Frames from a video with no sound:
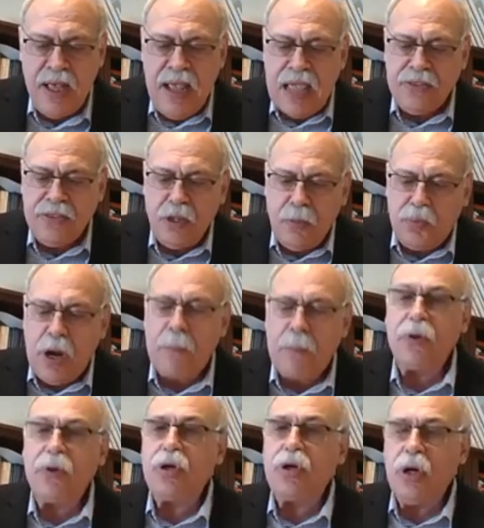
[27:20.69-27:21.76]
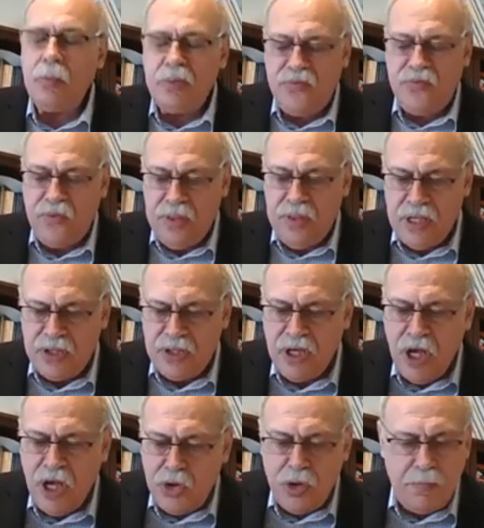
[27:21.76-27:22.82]
and that the proper terms for this
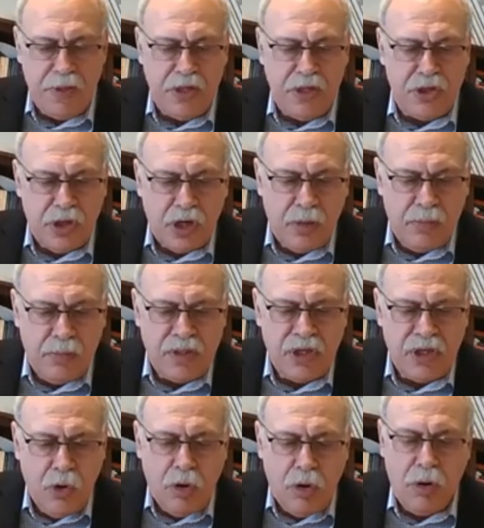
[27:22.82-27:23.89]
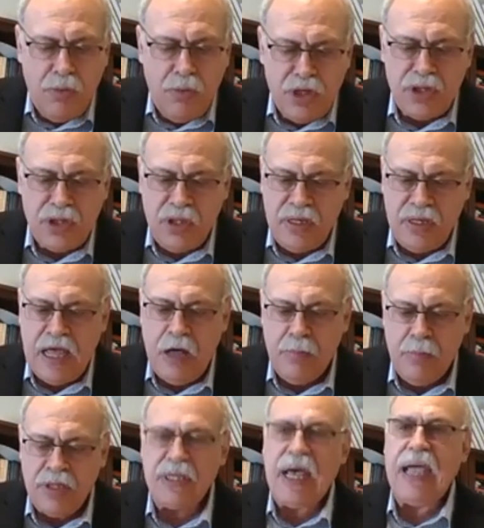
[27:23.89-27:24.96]
should be germs or original
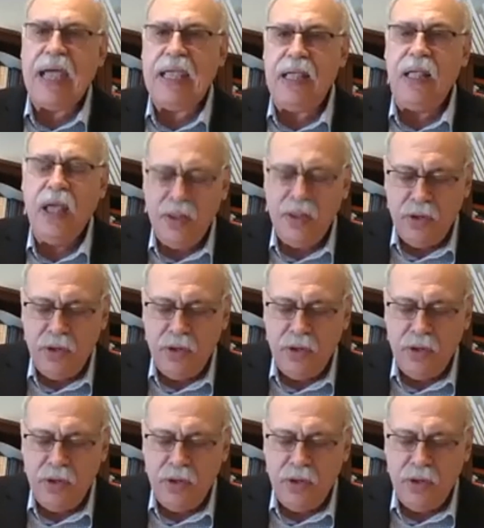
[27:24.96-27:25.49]
endowments, i.e.